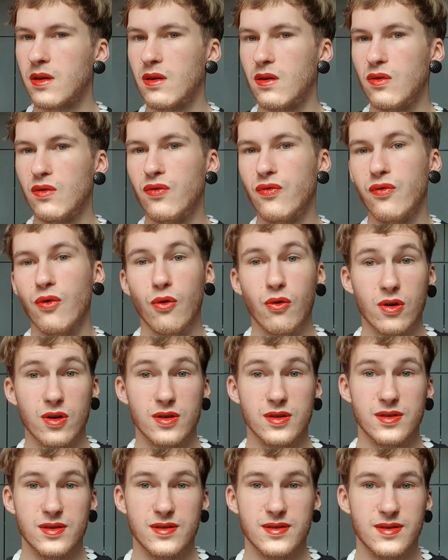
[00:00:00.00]

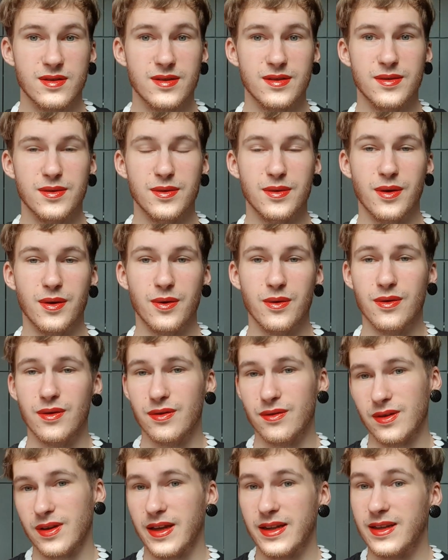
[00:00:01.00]
forced,
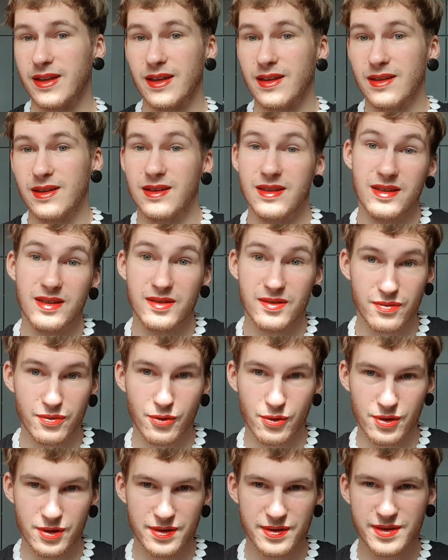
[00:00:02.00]
and it is
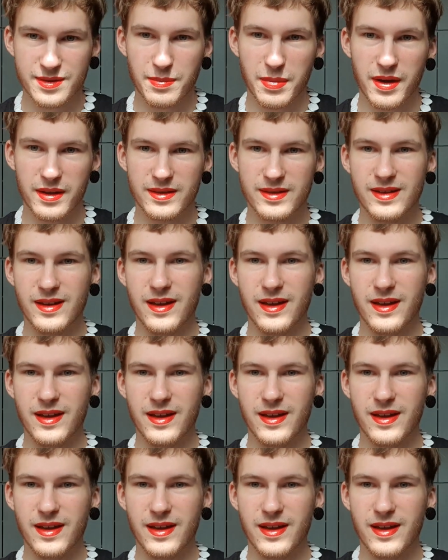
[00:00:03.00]
forced, but